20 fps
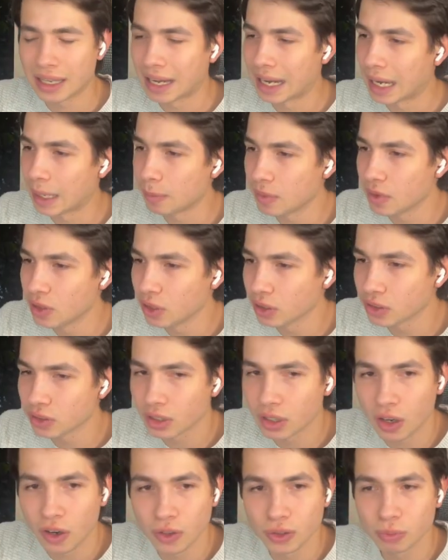I'm not
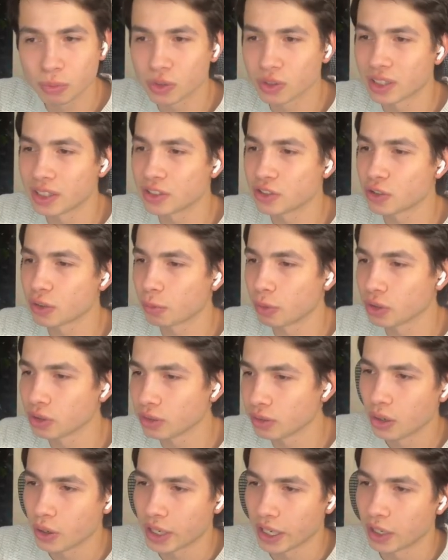100% sure, but
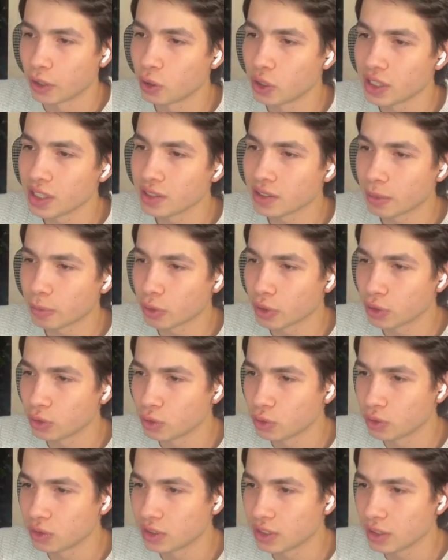okay, here it is. I'm going
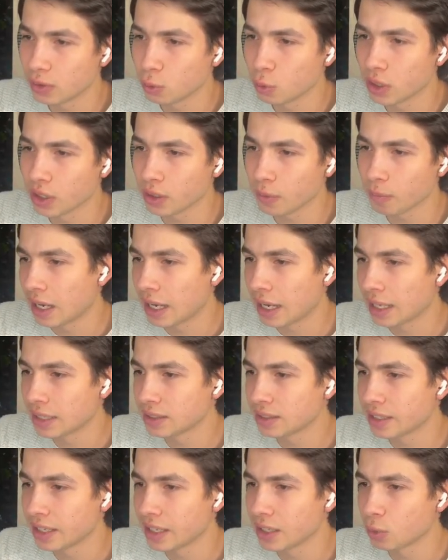to use this one,
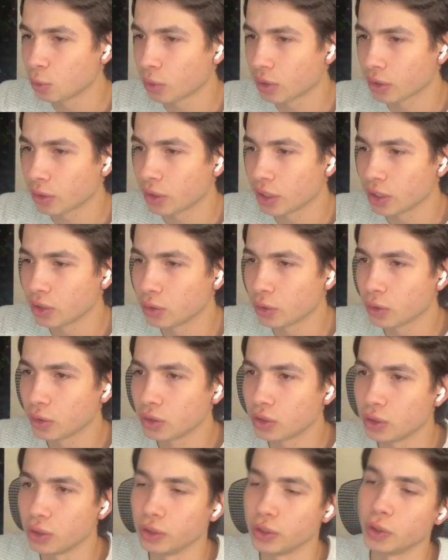and then we're going to
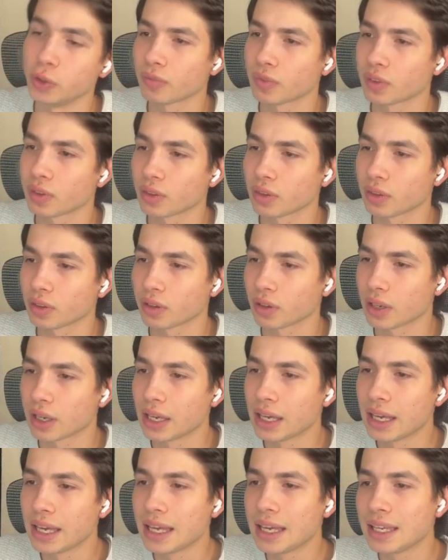continue.
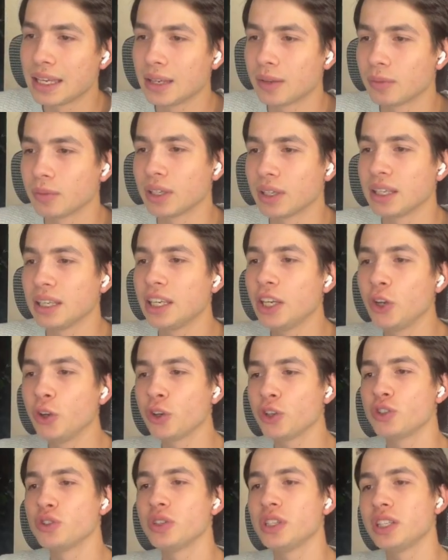Here
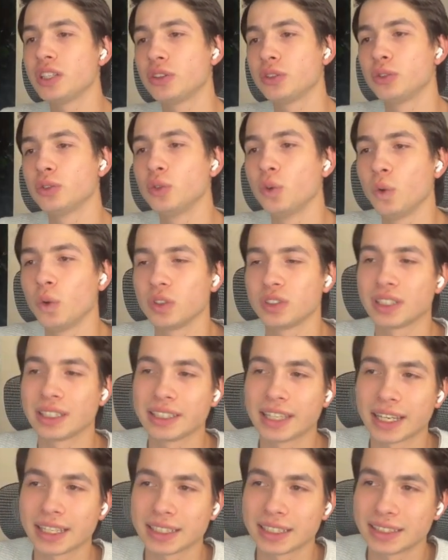you need to
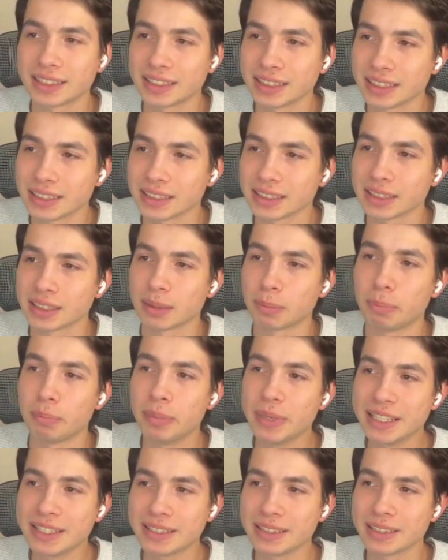select the
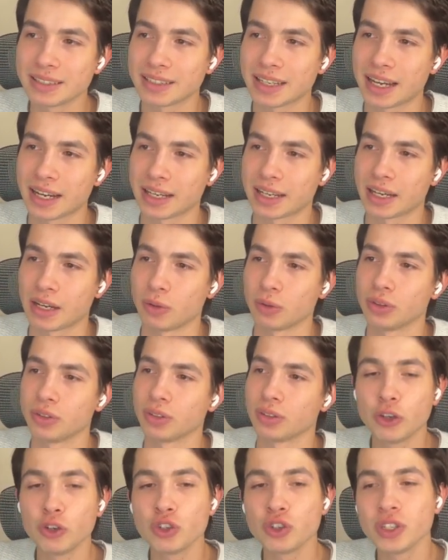business account.
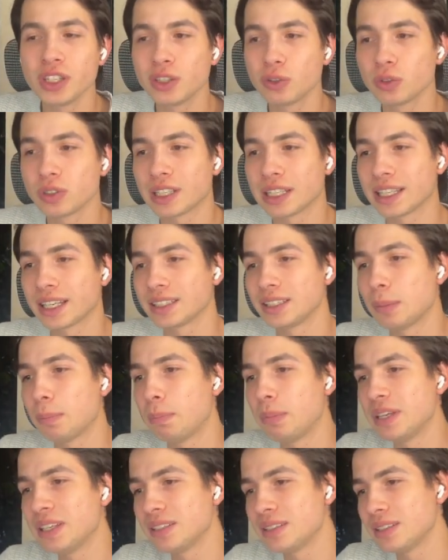Here you need to select the
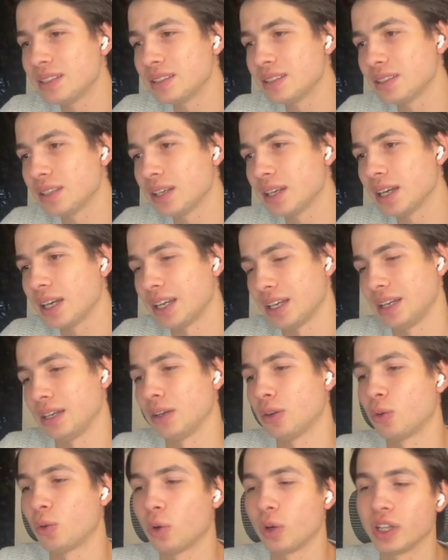business
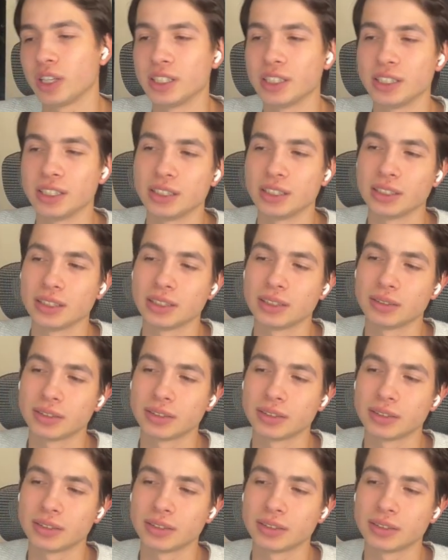or the